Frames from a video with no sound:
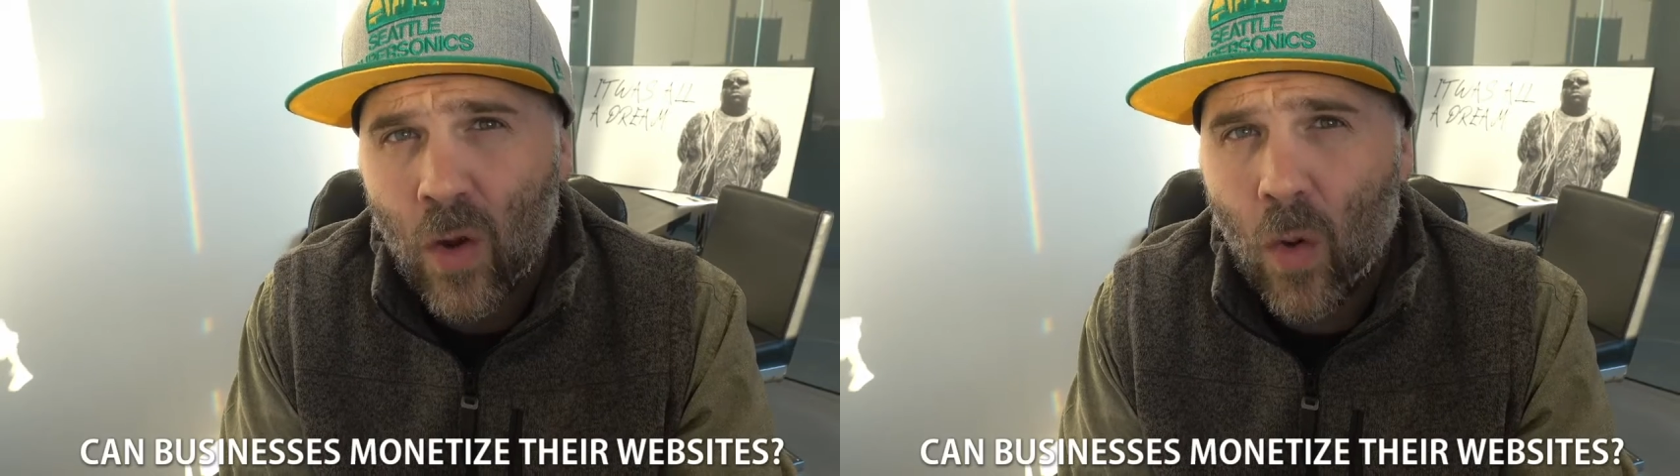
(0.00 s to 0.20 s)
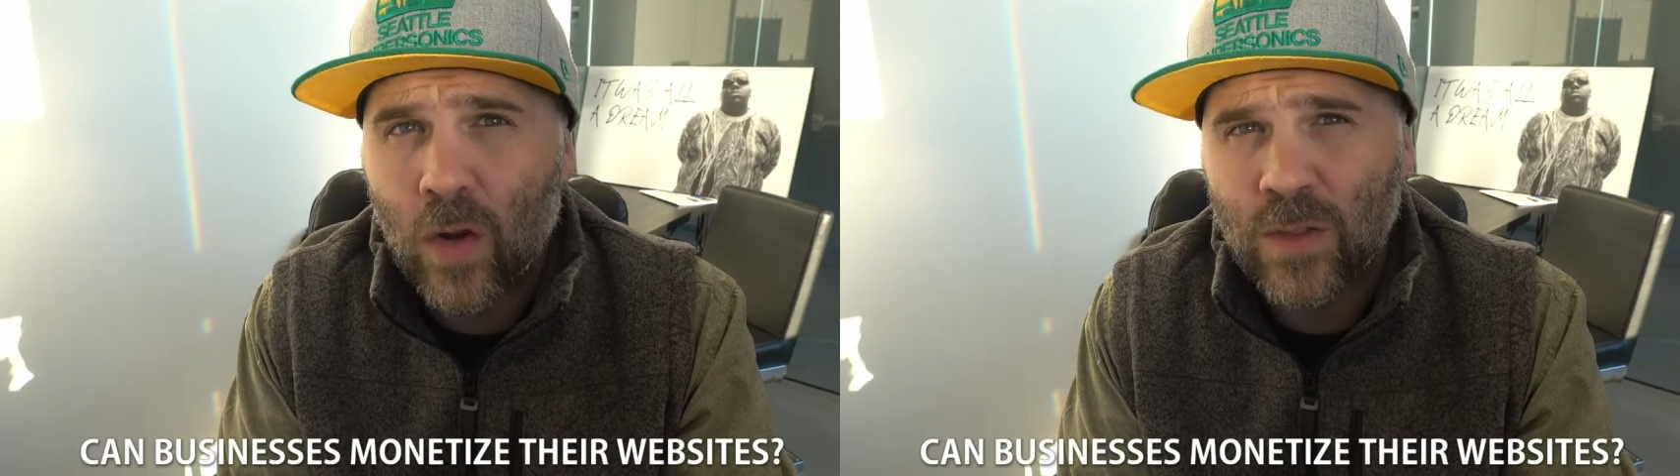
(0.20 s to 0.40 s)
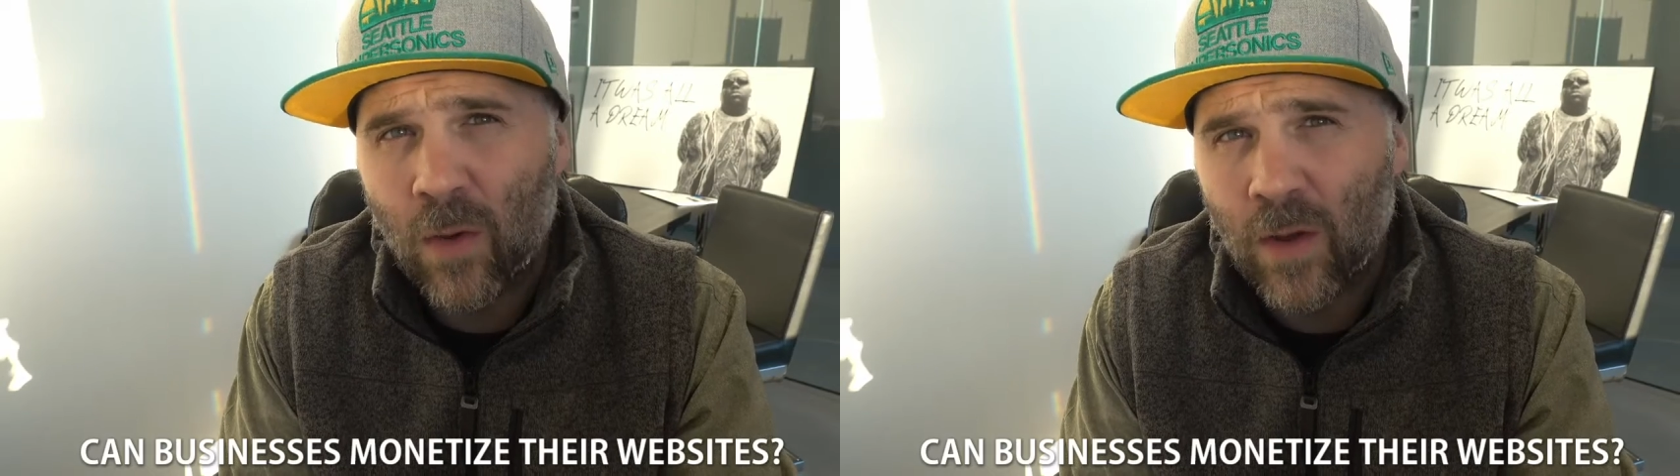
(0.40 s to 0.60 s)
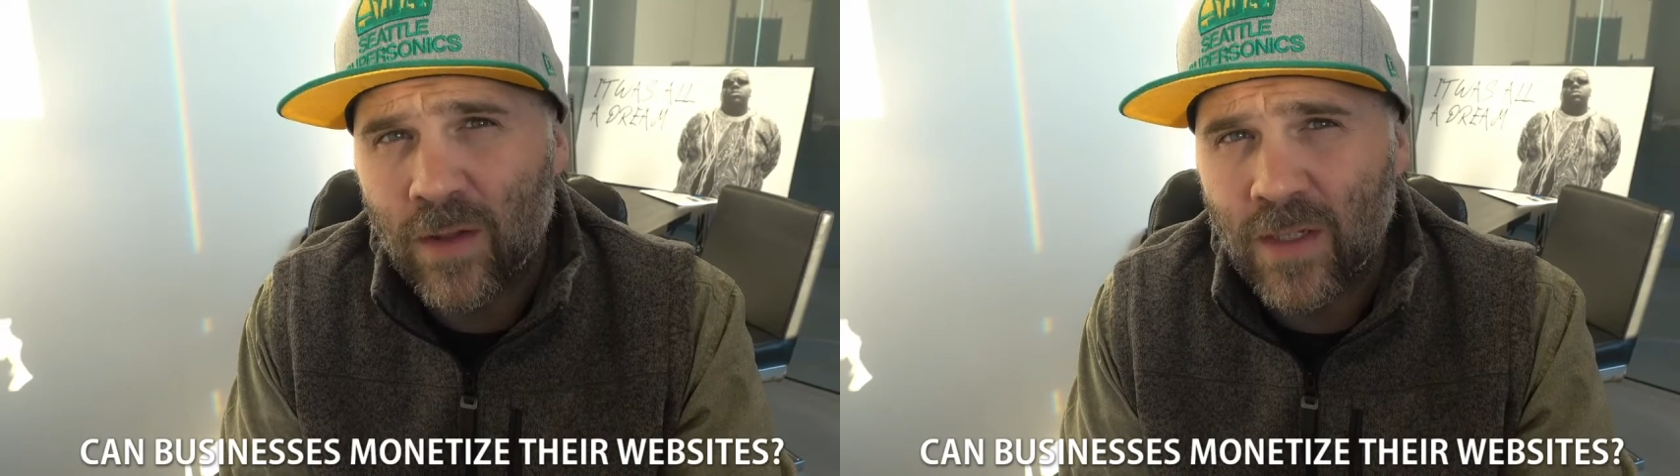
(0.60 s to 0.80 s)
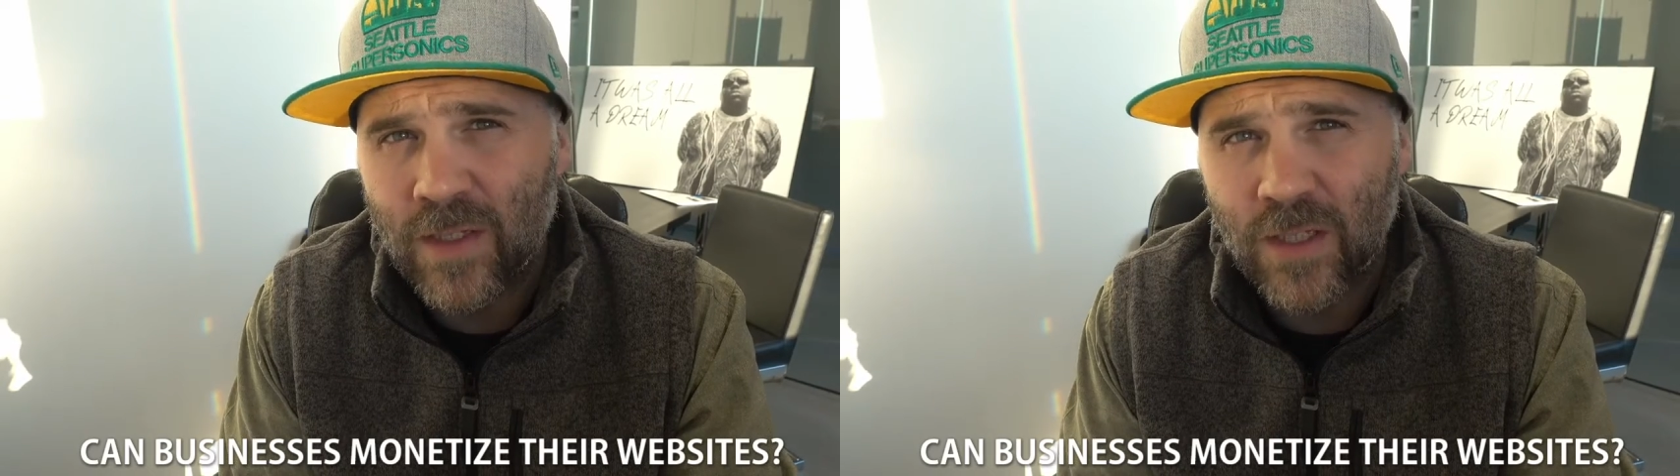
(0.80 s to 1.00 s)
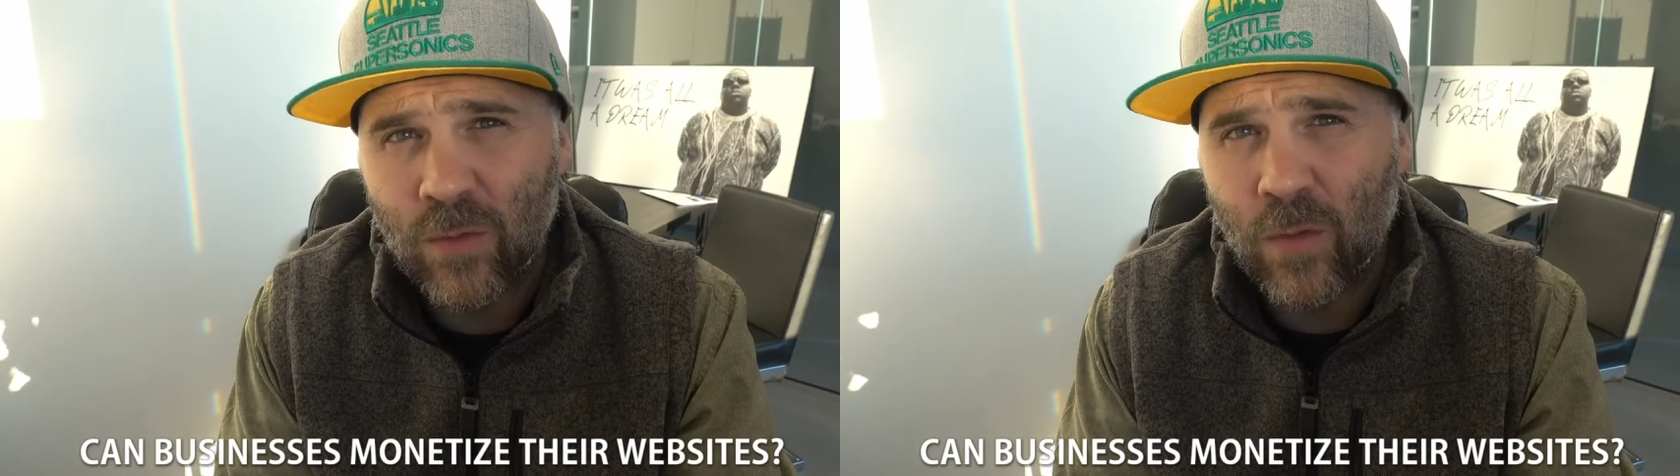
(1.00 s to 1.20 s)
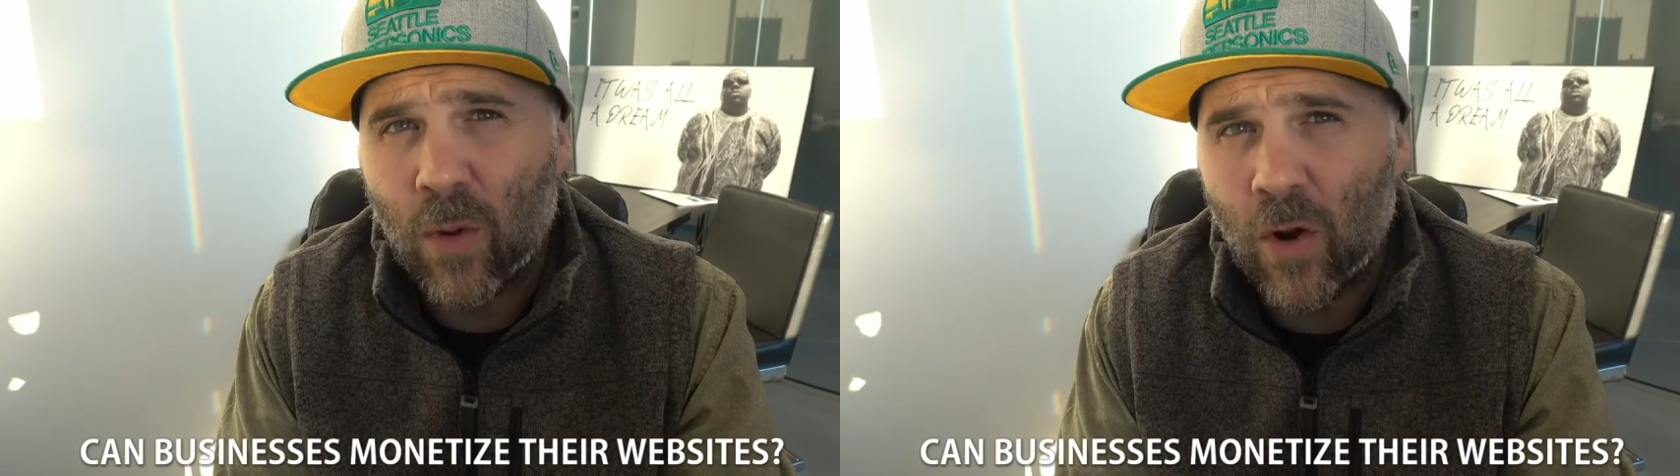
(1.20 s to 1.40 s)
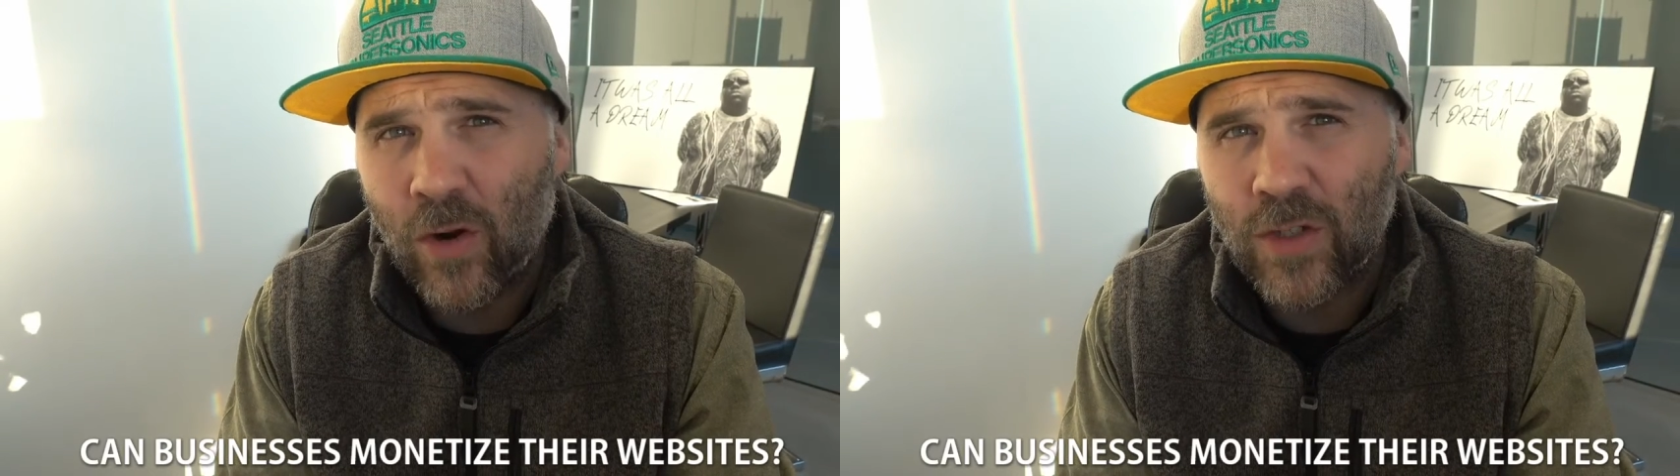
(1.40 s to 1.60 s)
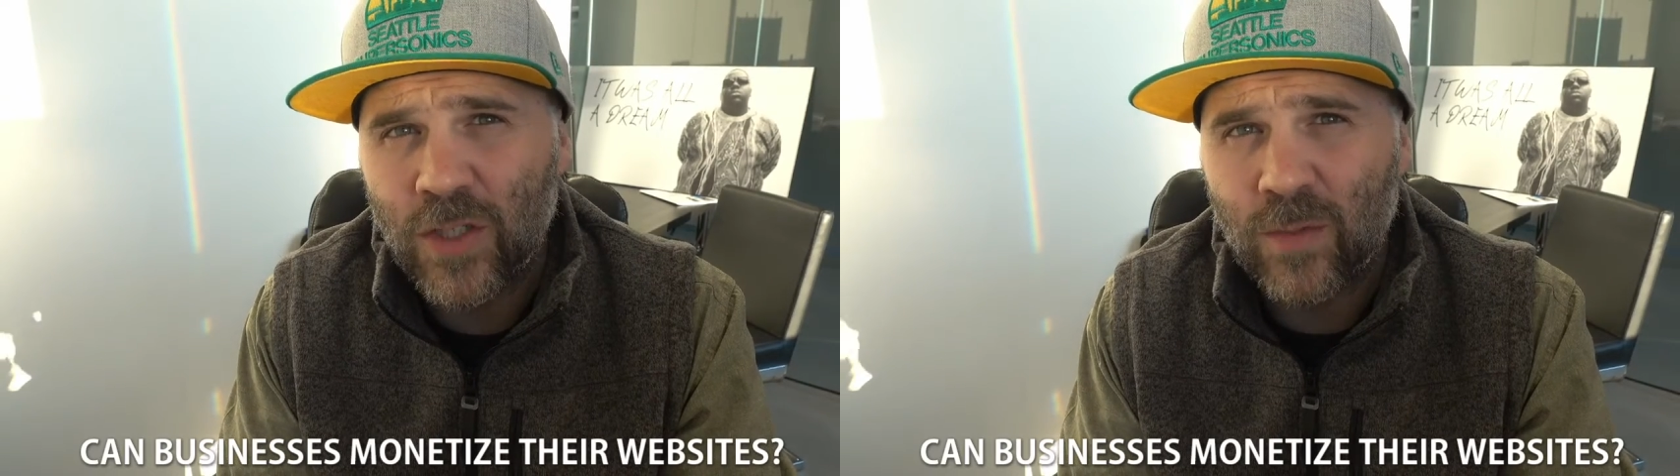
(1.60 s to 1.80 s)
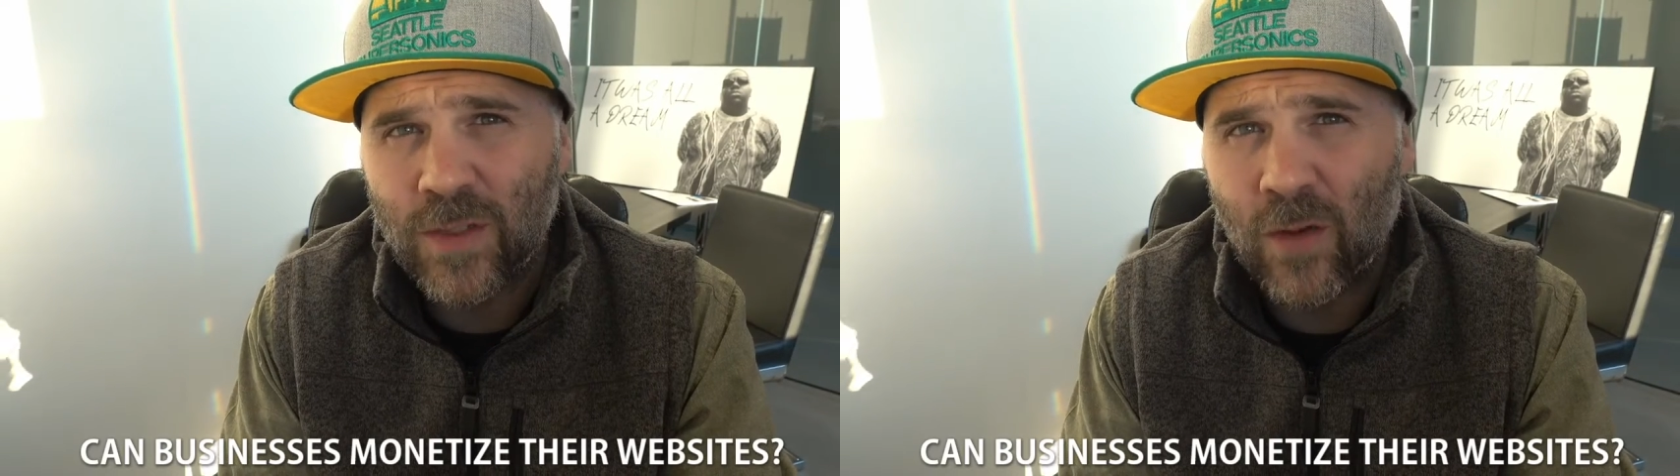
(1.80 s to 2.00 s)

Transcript: or it's monetization with partnerships